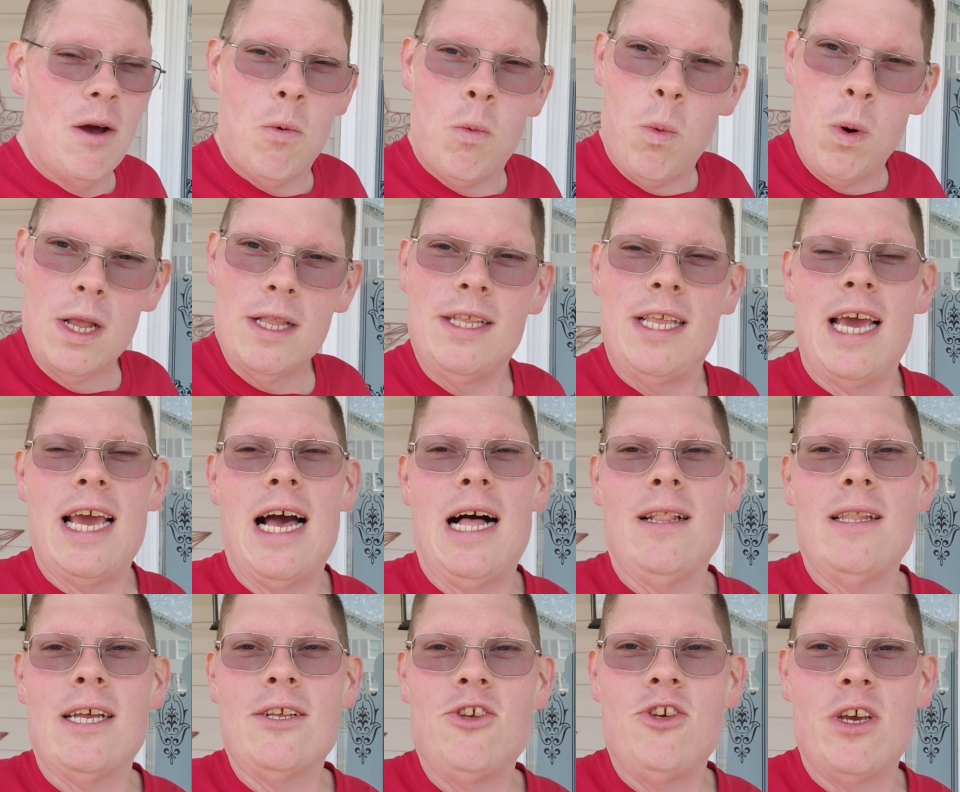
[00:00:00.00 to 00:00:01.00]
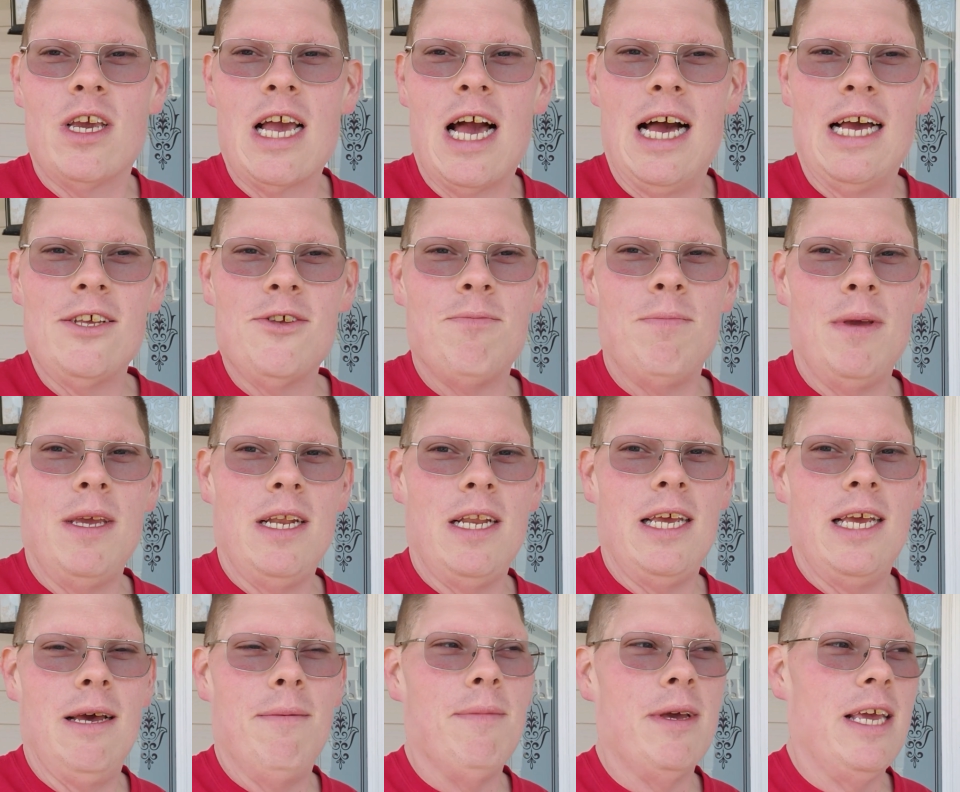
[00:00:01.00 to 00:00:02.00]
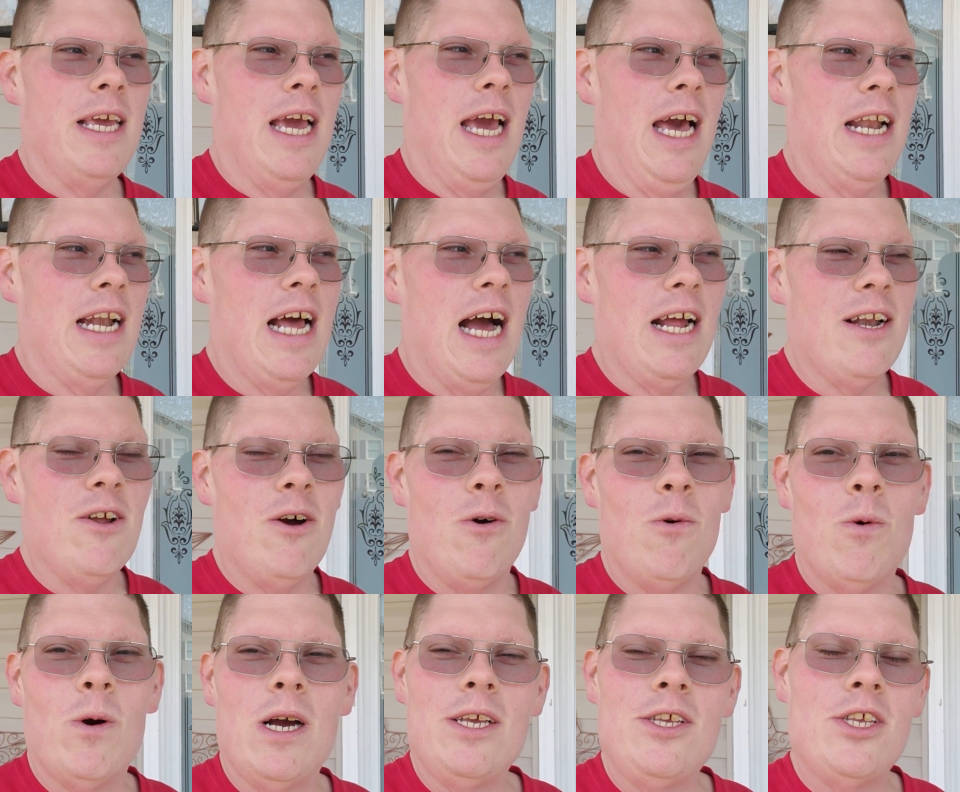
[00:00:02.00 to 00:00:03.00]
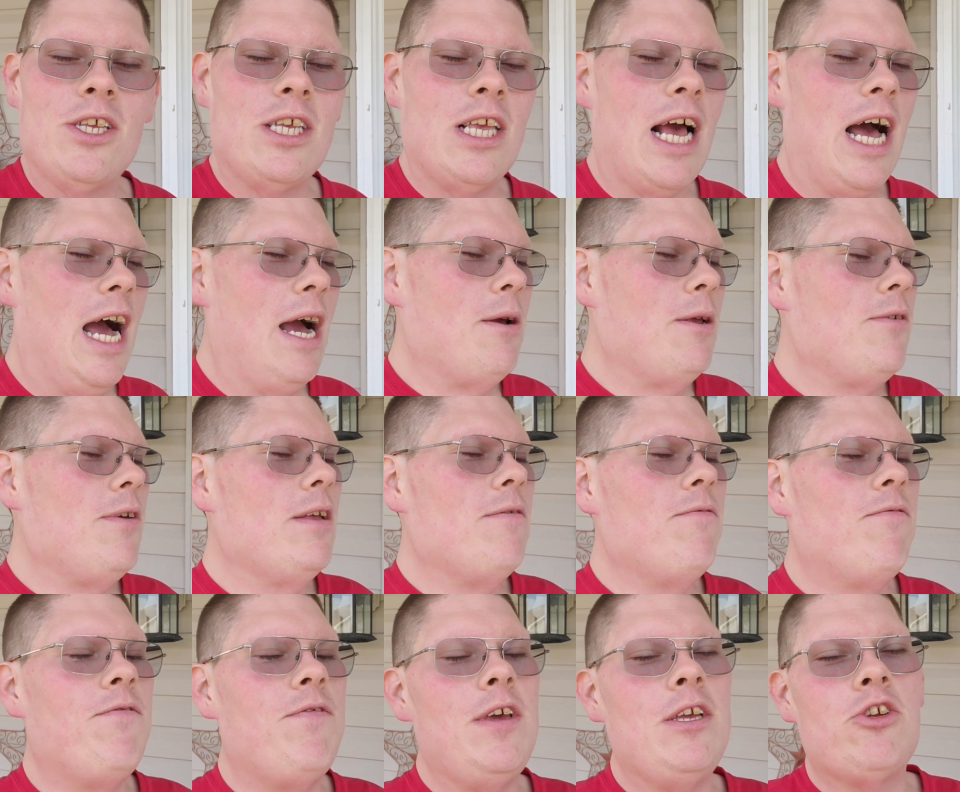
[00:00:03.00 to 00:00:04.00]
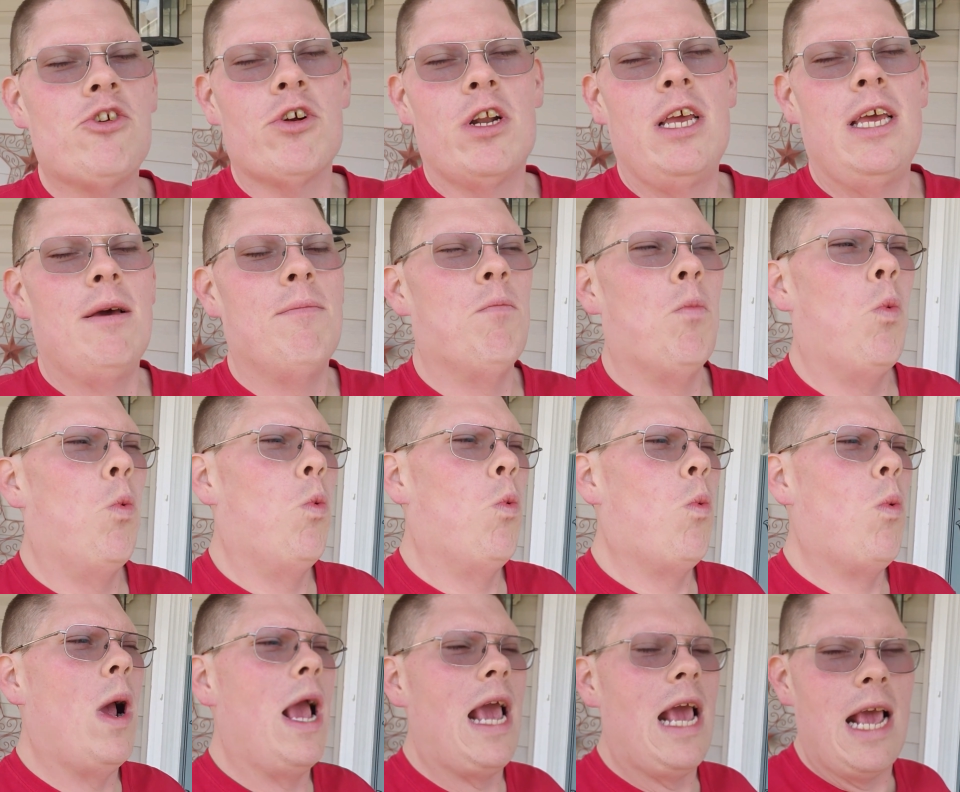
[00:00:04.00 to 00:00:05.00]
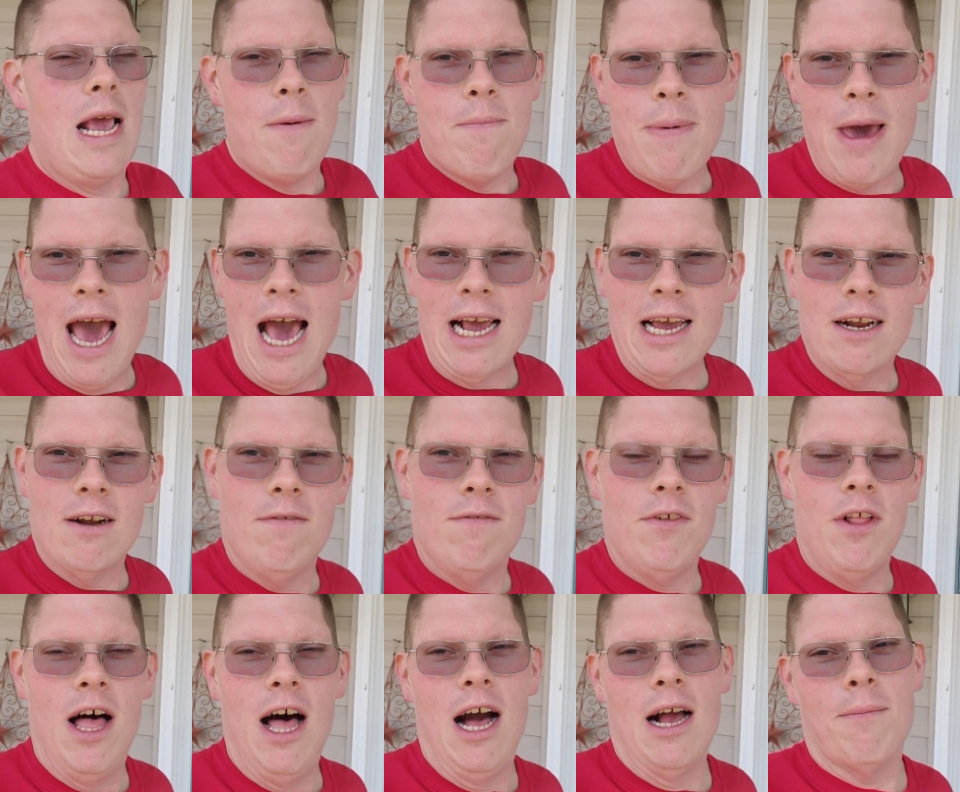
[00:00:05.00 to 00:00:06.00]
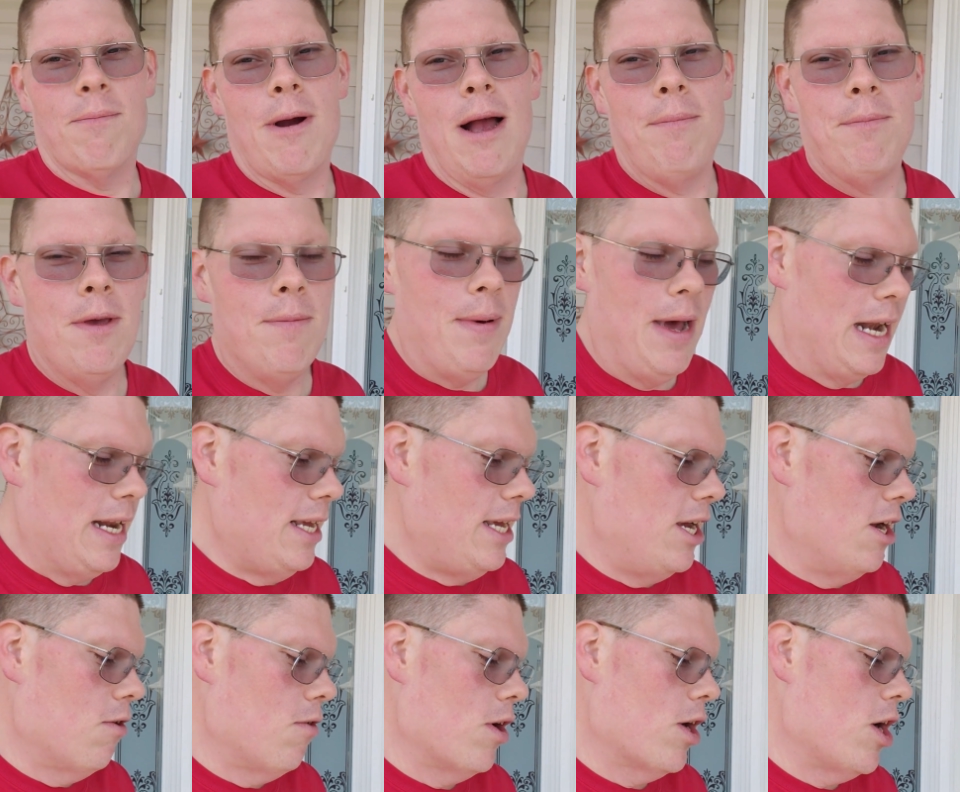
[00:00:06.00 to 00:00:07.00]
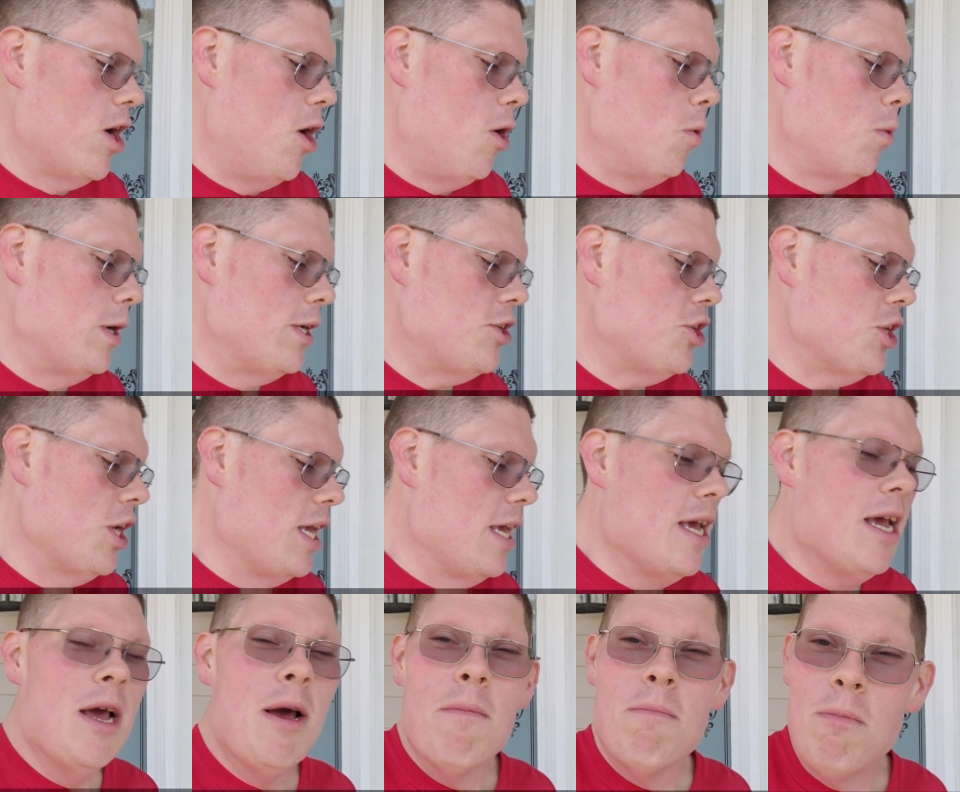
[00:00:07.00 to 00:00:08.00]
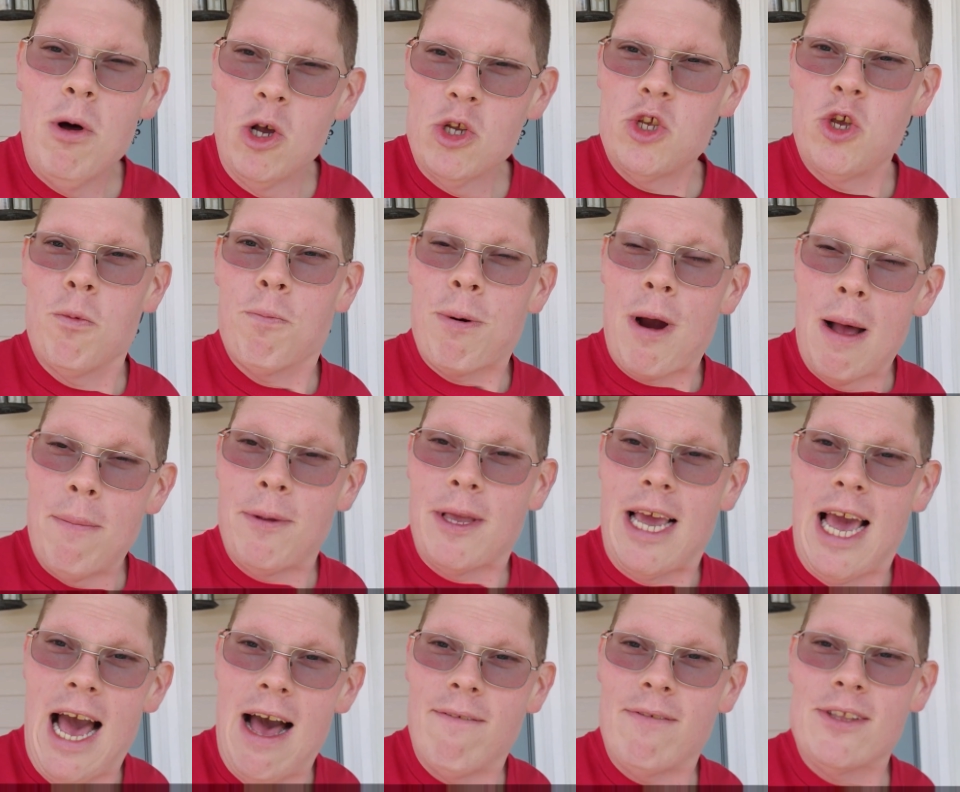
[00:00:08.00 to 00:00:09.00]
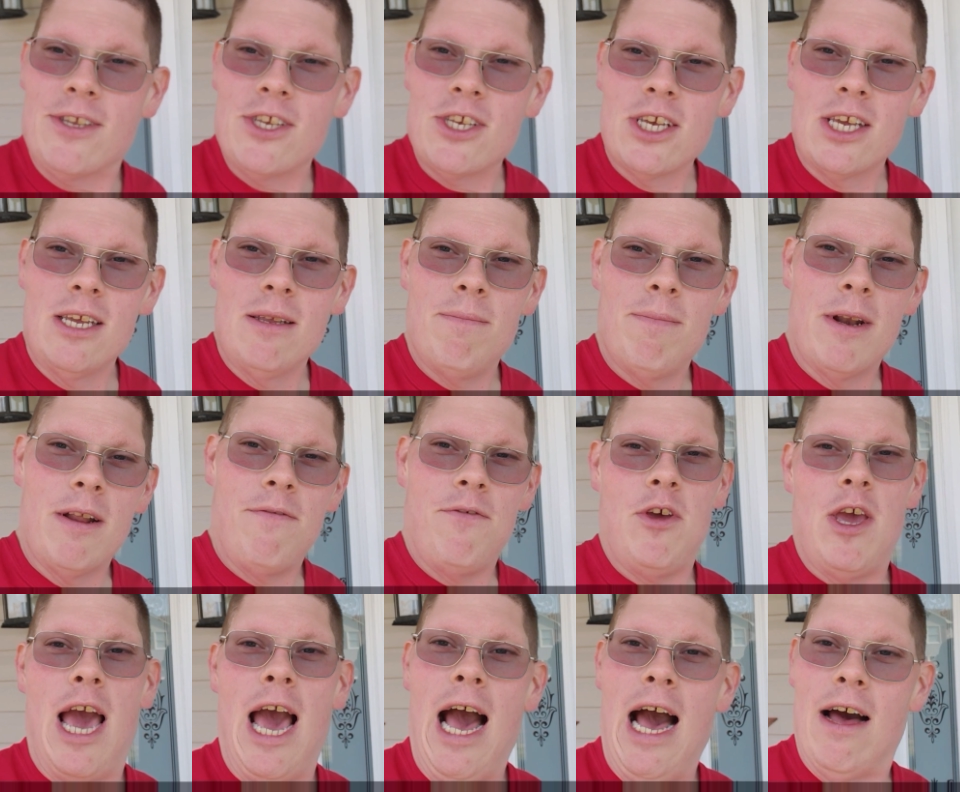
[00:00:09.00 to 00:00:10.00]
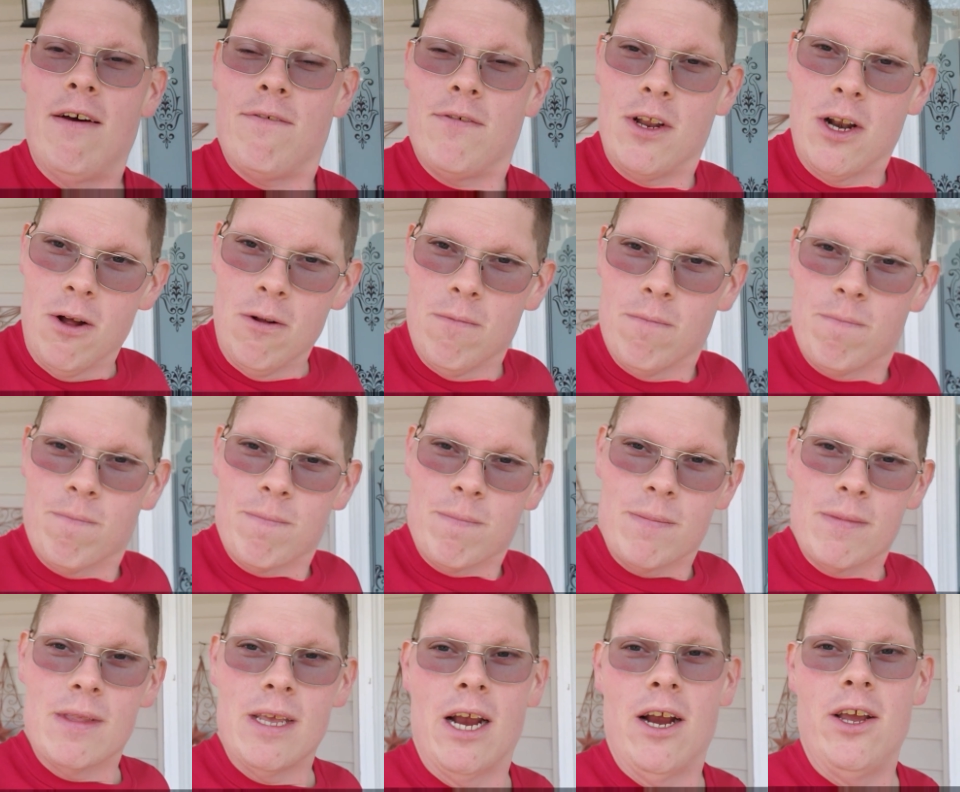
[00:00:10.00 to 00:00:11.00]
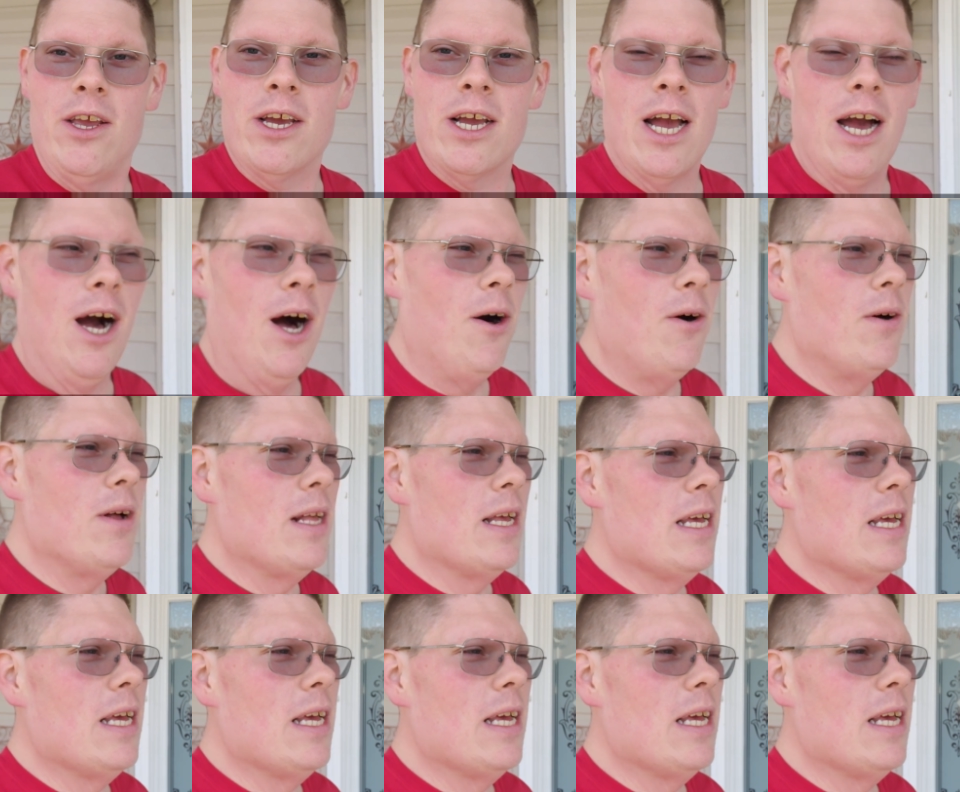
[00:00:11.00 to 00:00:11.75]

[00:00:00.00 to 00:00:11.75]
One day I'll let you guys meet him again. I know I featured him way back in a vlog, probably about a year ago, which most of you probably haven't seen. But if you have, you know, there you go.